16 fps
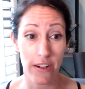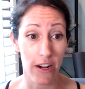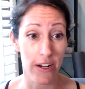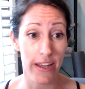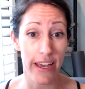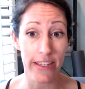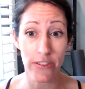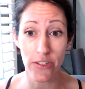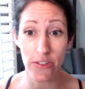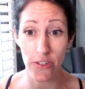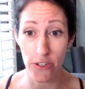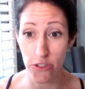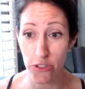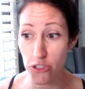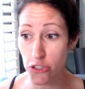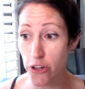our cases
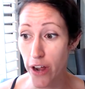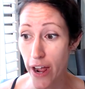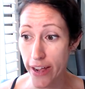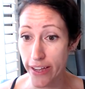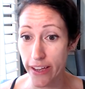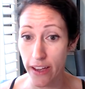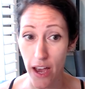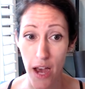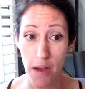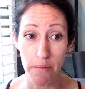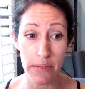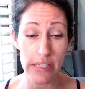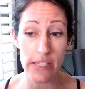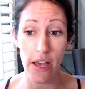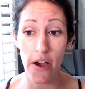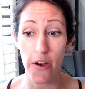are tracking up
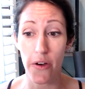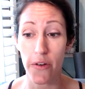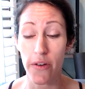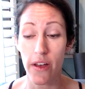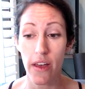so